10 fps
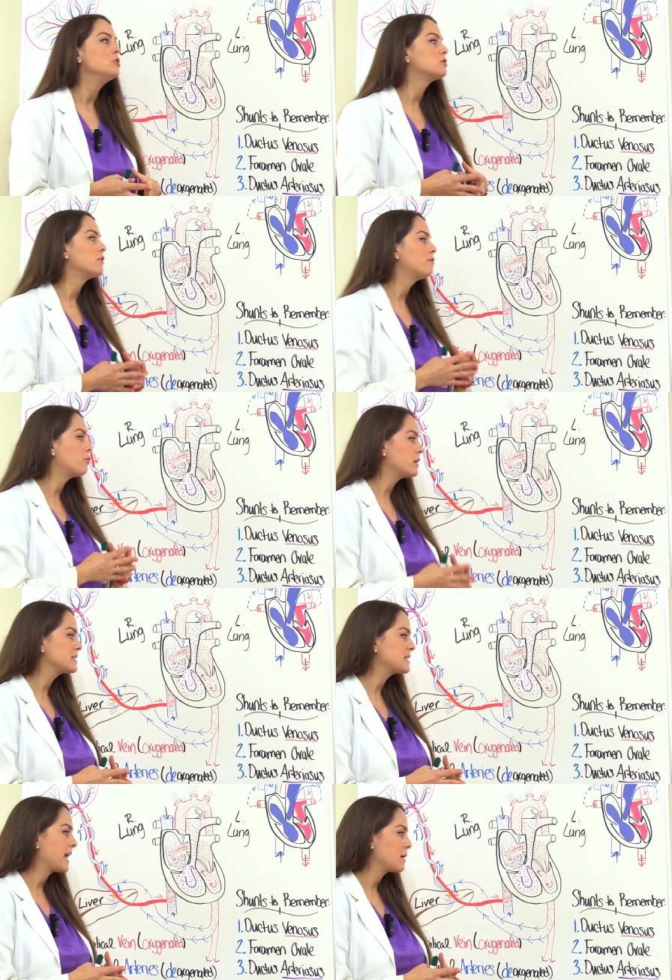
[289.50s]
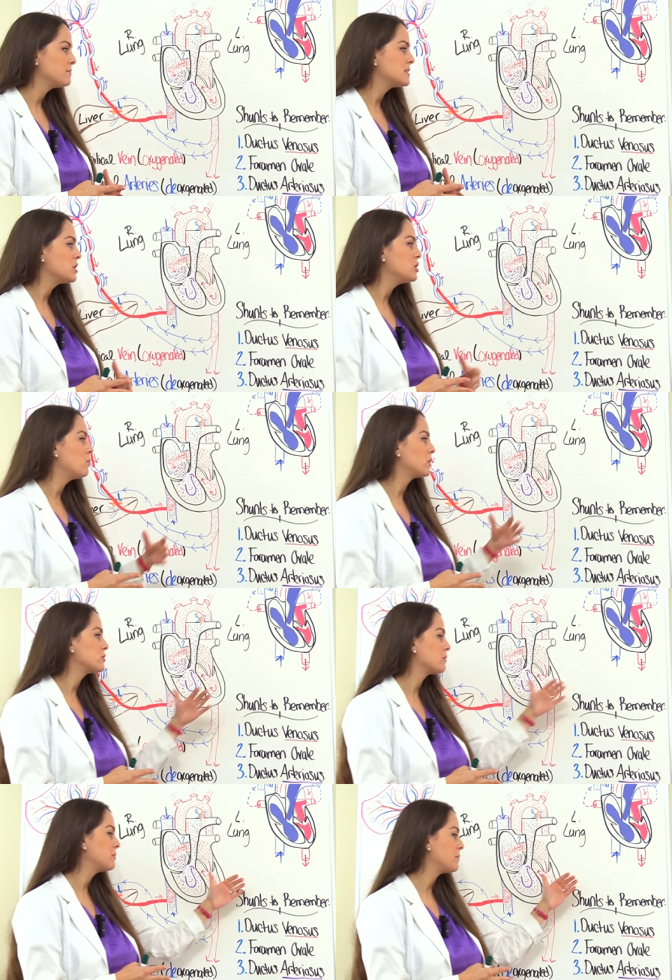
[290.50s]
So for exams, you want
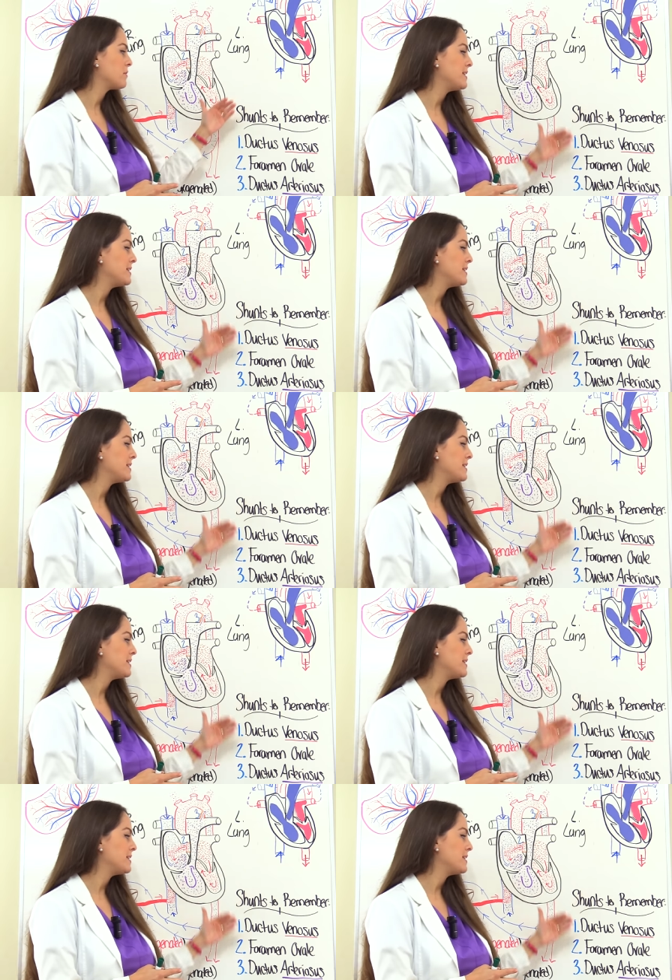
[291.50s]
to remember